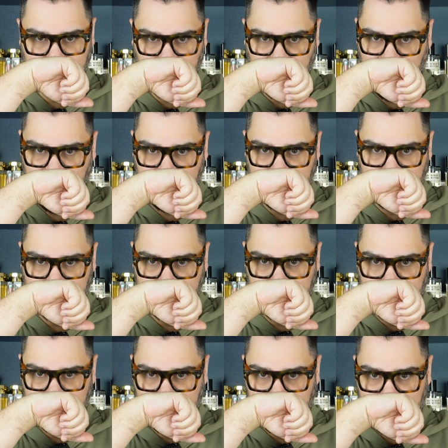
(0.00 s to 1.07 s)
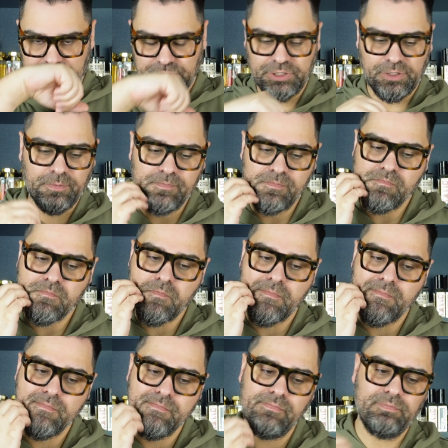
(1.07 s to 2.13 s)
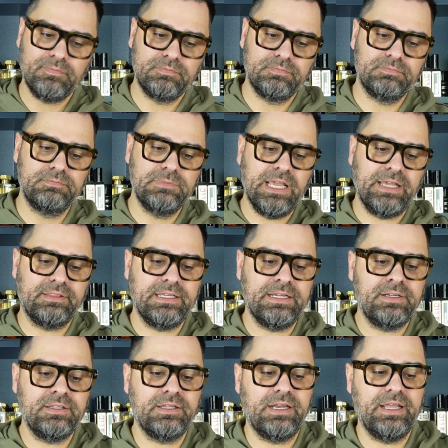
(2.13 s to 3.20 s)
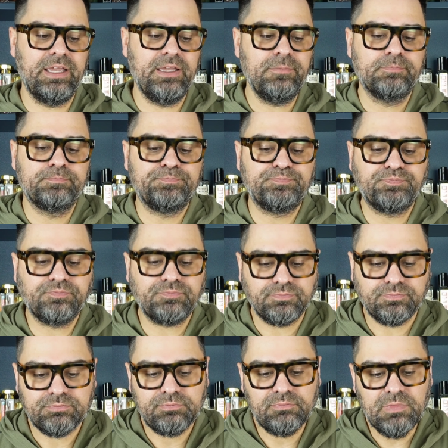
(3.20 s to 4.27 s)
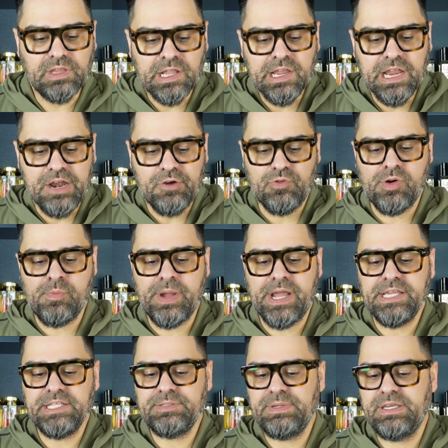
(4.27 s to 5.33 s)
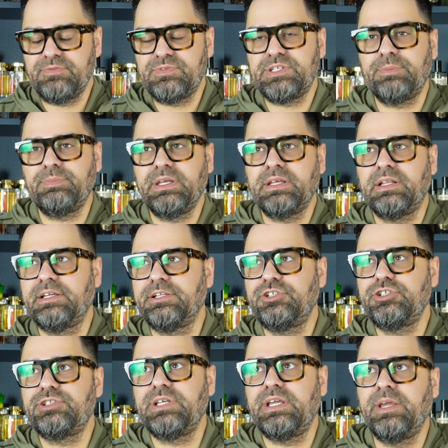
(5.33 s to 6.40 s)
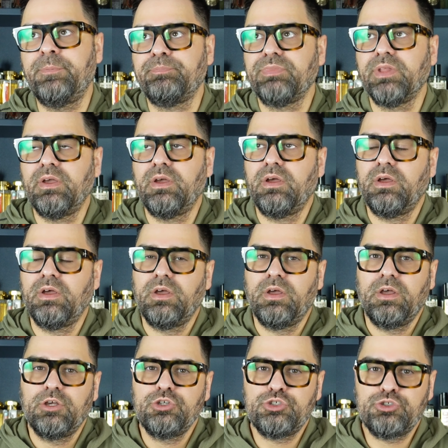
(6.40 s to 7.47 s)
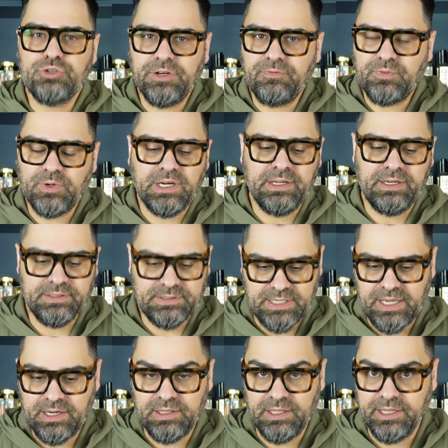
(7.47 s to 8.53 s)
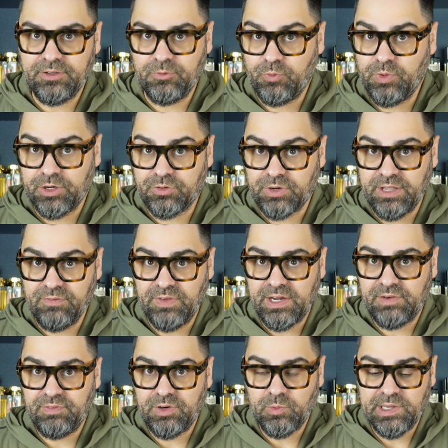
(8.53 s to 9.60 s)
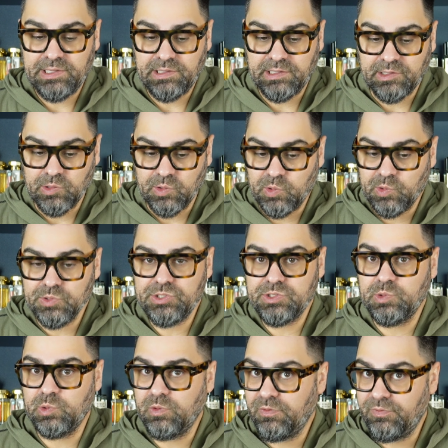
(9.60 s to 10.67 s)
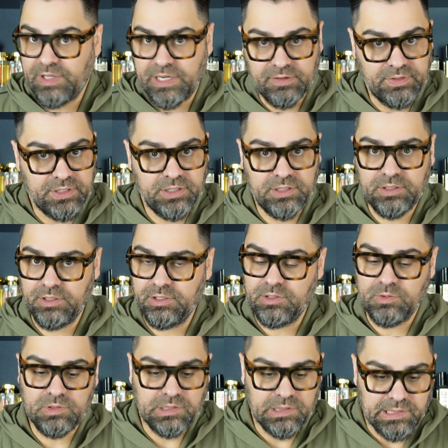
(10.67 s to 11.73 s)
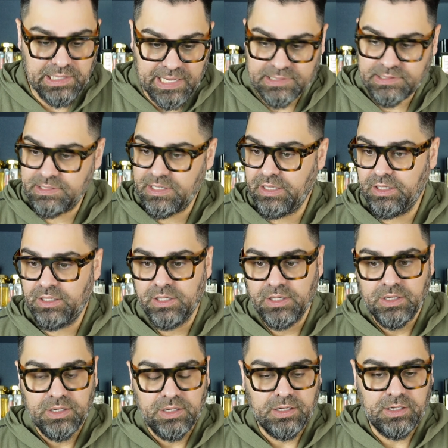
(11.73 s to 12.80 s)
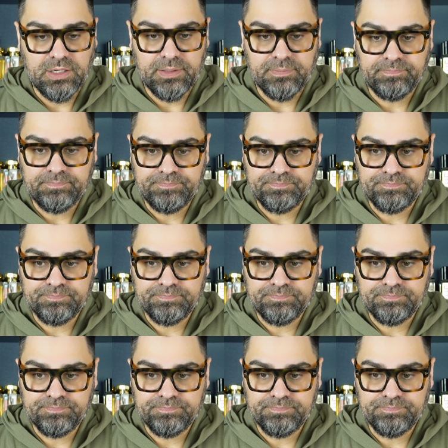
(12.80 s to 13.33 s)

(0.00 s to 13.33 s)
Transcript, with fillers: yeah. So yeah, at the end of the day, it reminds me of something like it just a straightforward, and it's kind of like where Grey Vetiver went, like an old school vetiver, you know, classy, um,